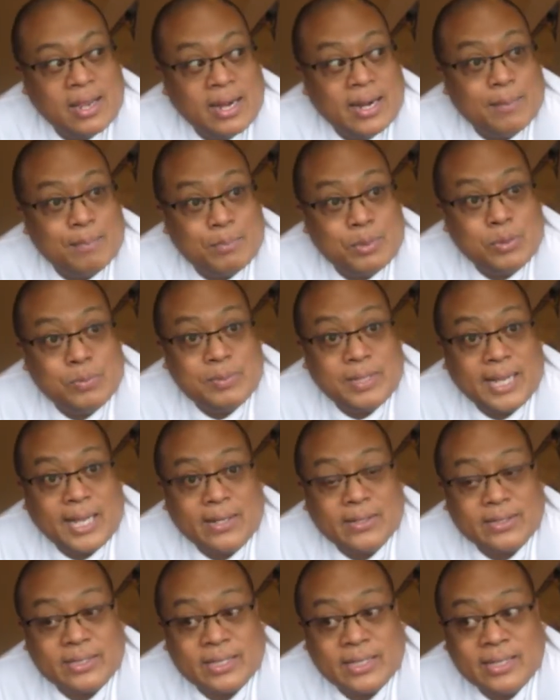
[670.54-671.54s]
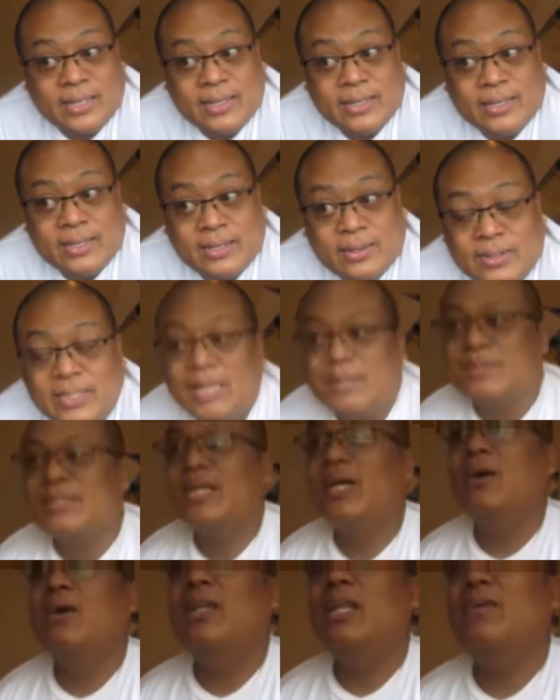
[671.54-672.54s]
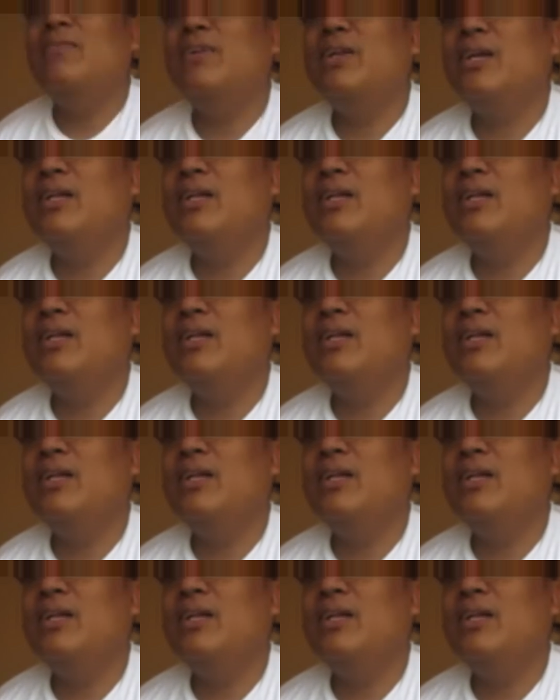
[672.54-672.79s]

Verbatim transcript: and I'm pooped out. The time's now eleven